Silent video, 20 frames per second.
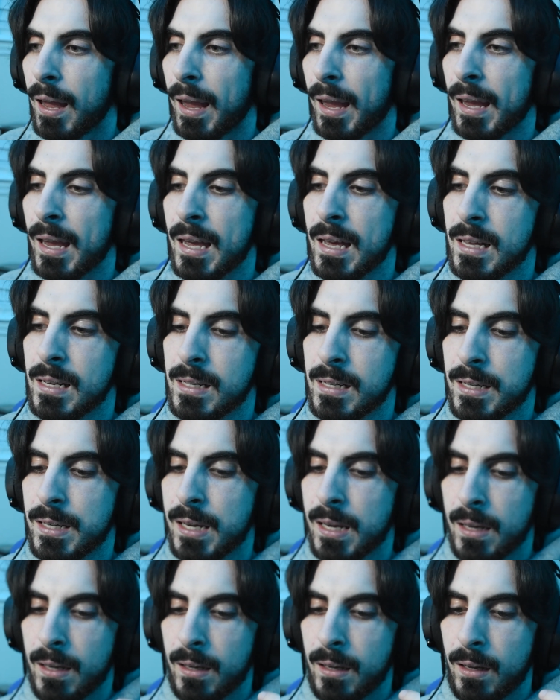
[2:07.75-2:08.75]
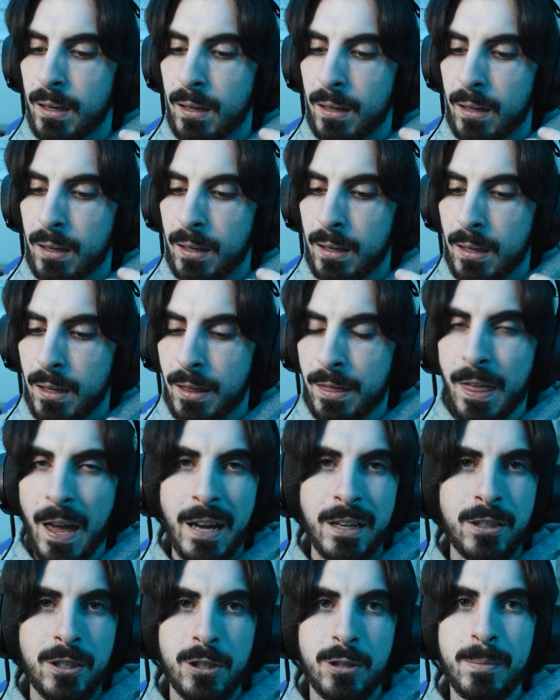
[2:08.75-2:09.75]
and
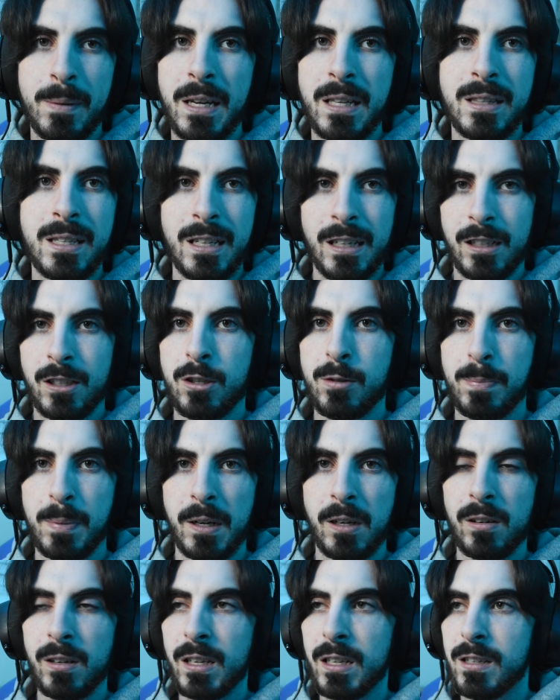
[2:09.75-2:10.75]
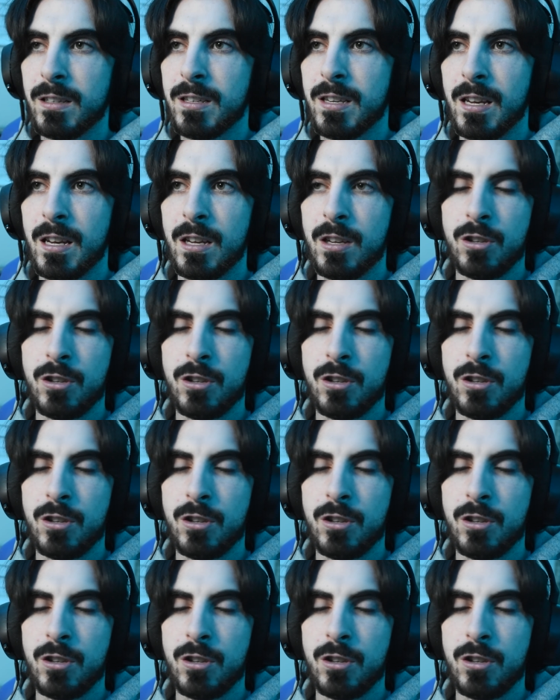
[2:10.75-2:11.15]
that just made the experience